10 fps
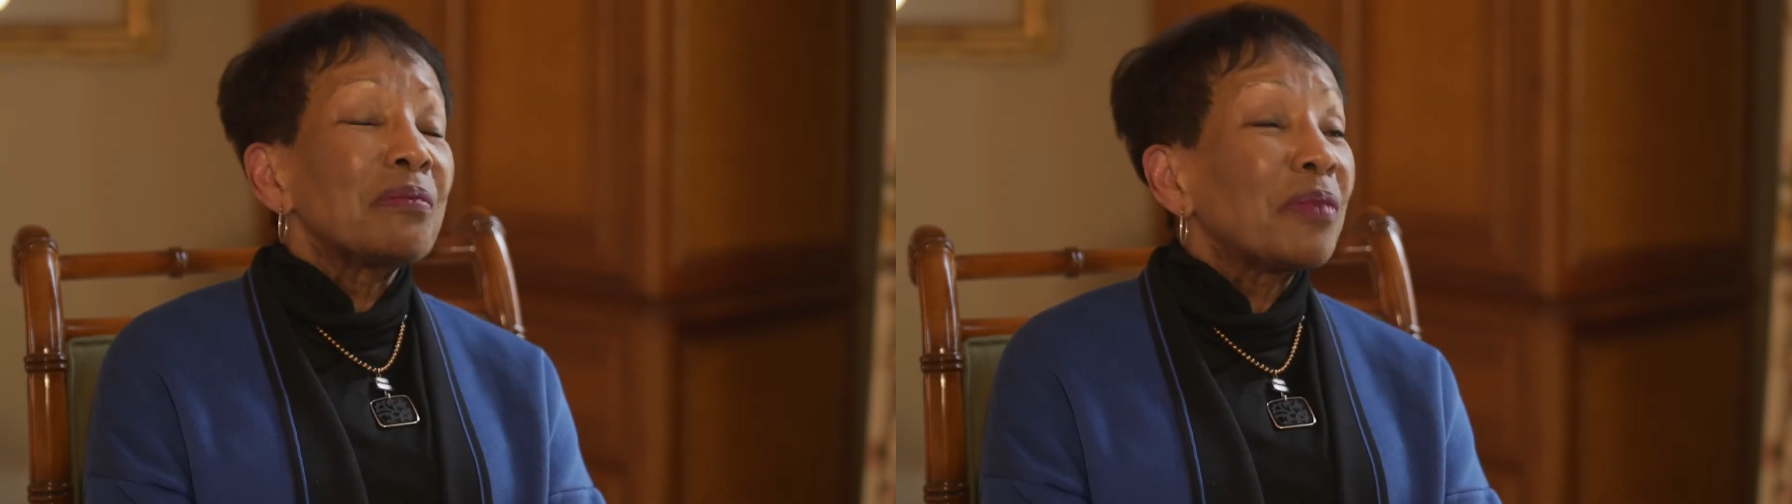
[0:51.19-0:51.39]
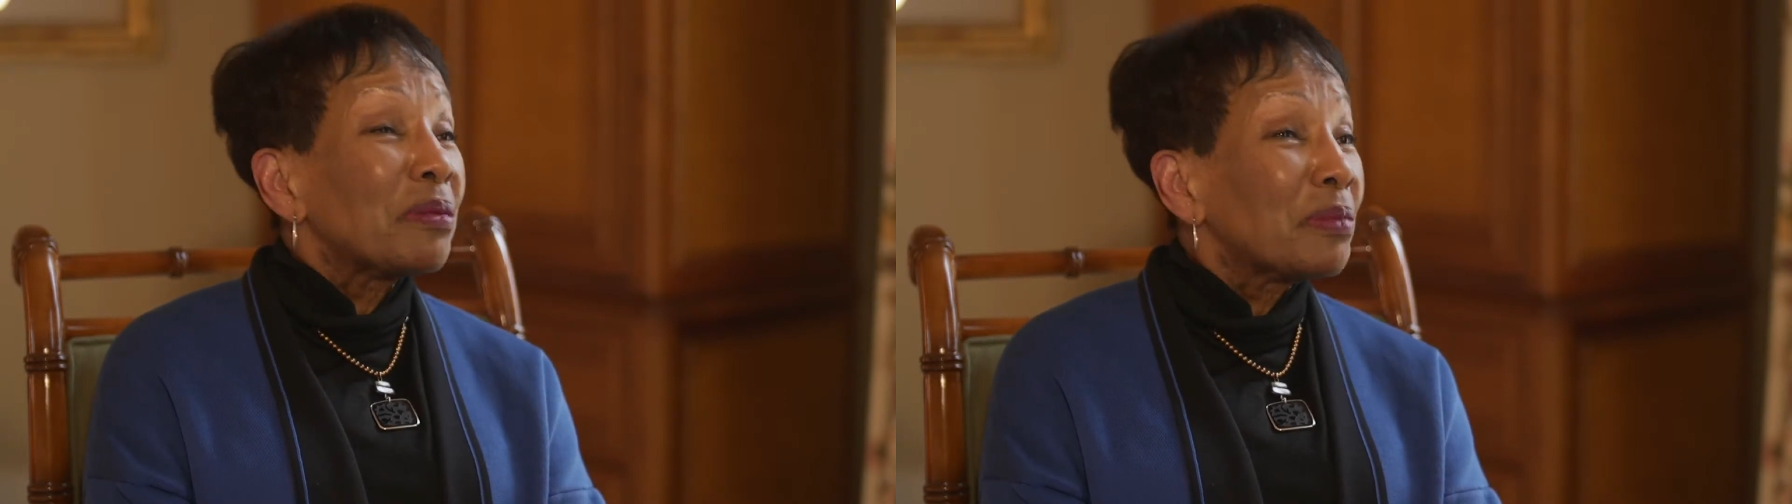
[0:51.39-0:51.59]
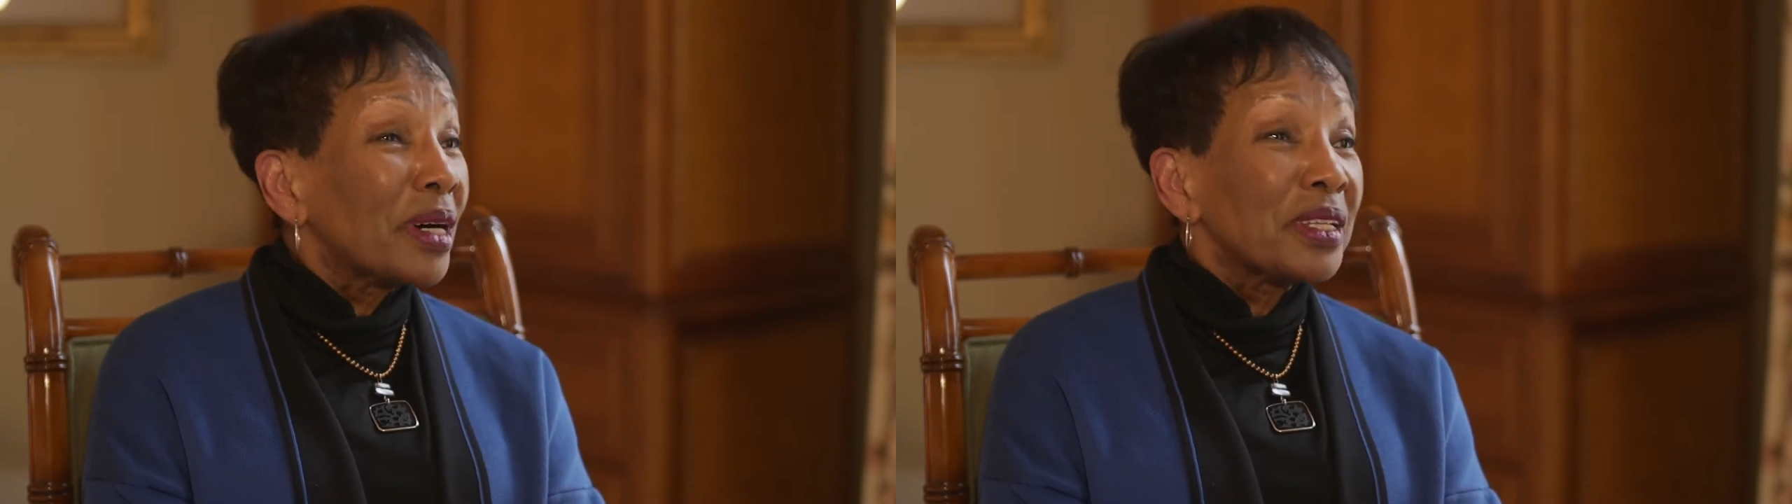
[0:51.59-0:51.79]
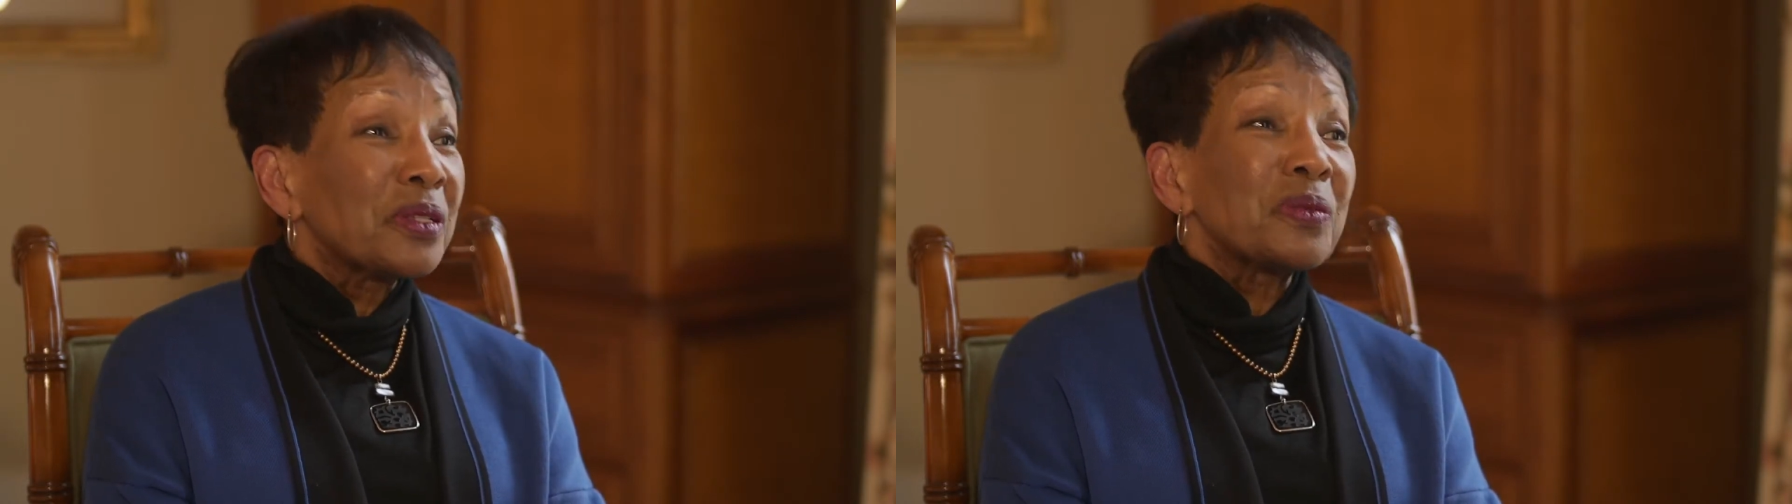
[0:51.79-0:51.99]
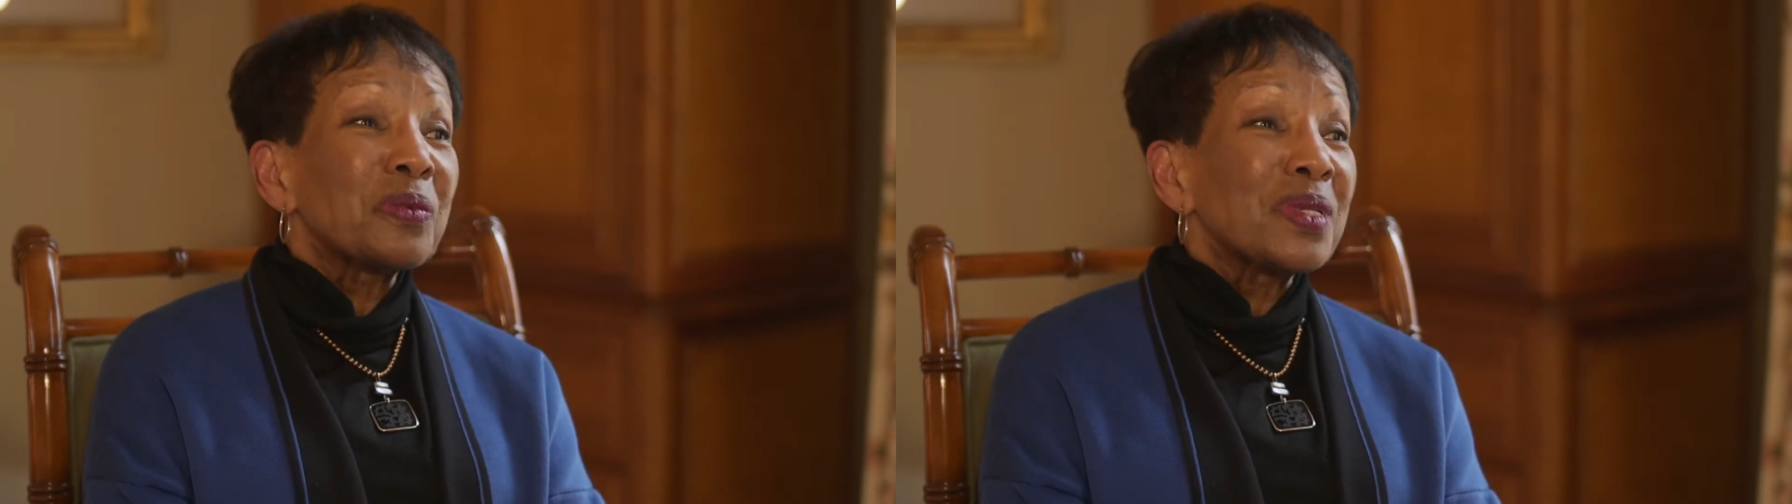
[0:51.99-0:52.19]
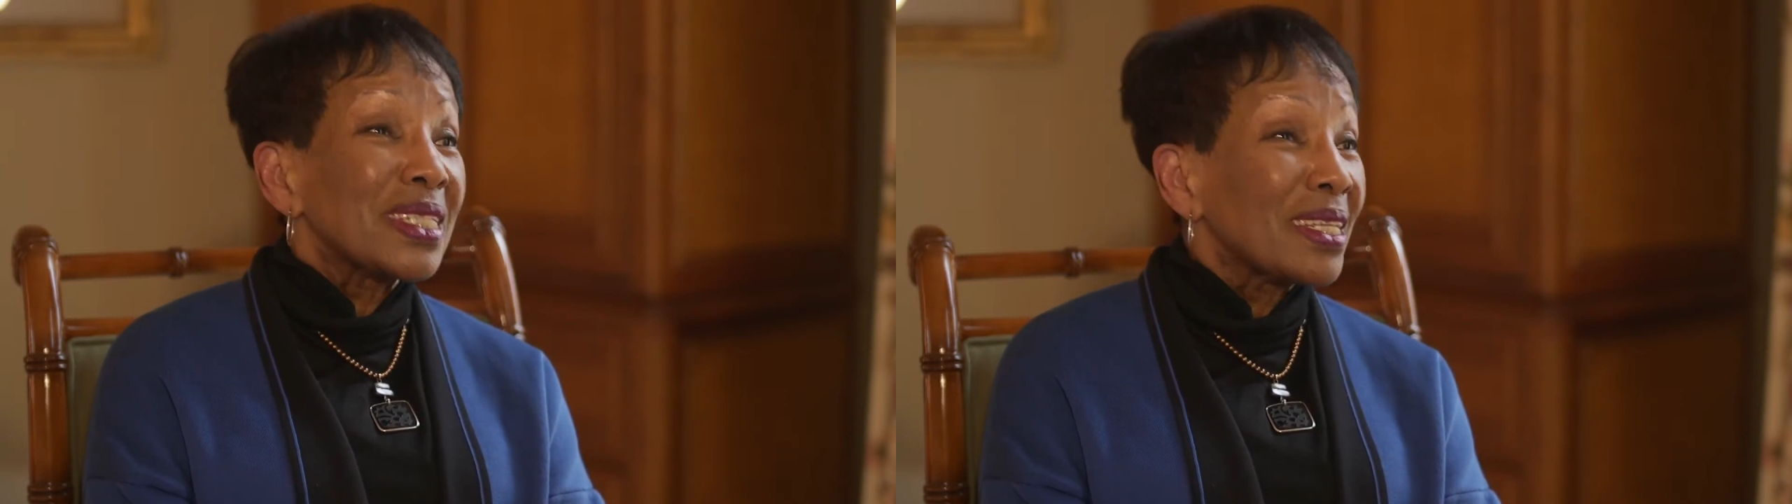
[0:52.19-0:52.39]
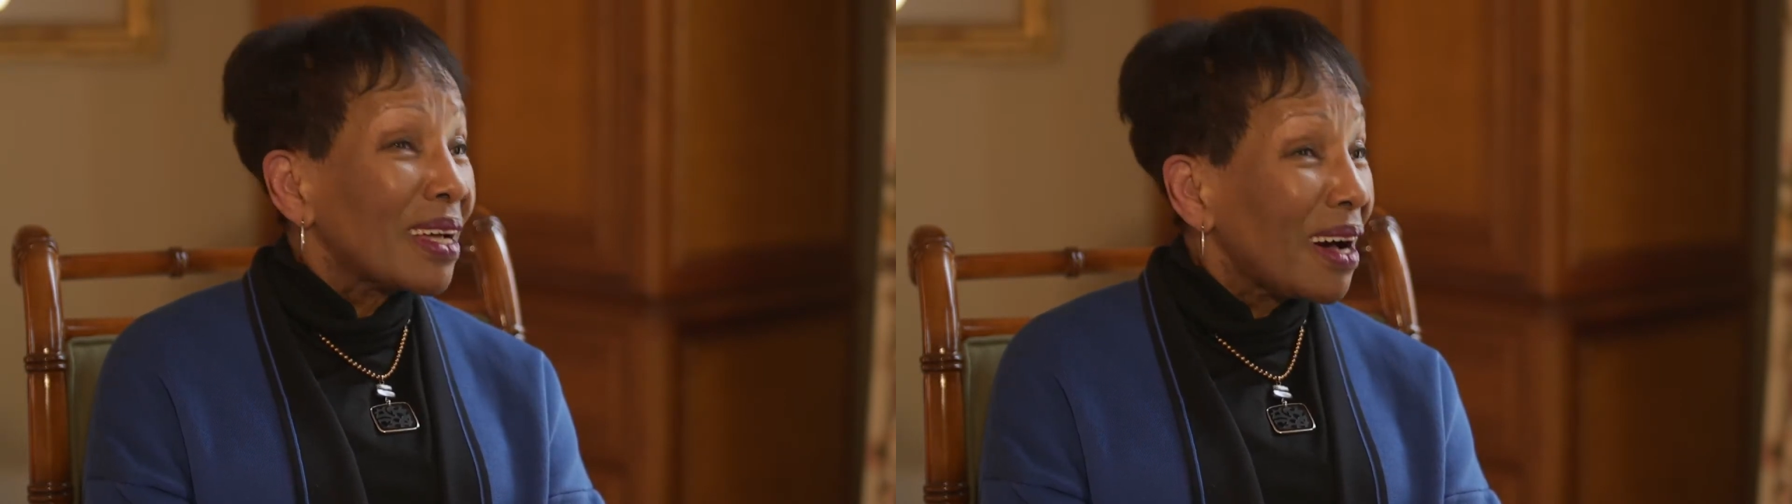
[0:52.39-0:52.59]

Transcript: My mother was in the